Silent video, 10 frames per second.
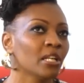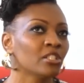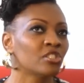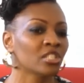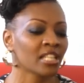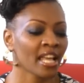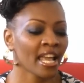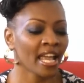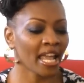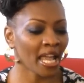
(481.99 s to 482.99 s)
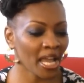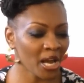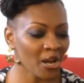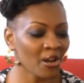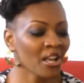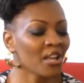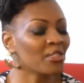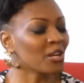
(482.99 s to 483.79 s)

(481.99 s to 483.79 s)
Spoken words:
but it's just hair